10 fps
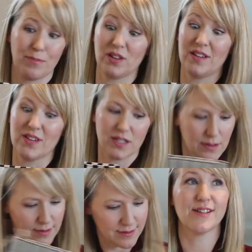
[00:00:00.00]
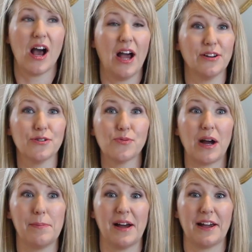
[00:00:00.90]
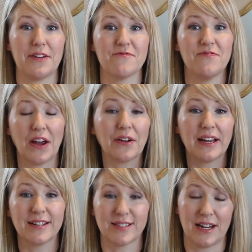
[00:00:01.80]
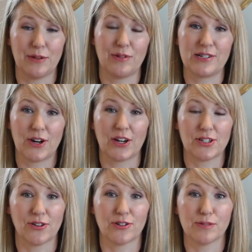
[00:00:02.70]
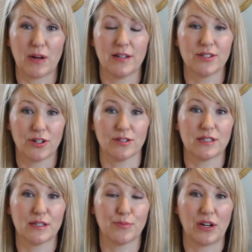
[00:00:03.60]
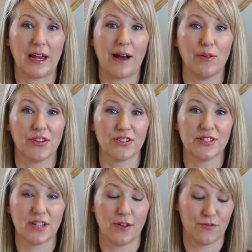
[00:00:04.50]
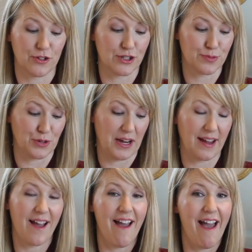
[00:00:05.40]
Believe it. I don't know why, but I get very excited when Target Dollar Spot starts to bring out their stuff for spring.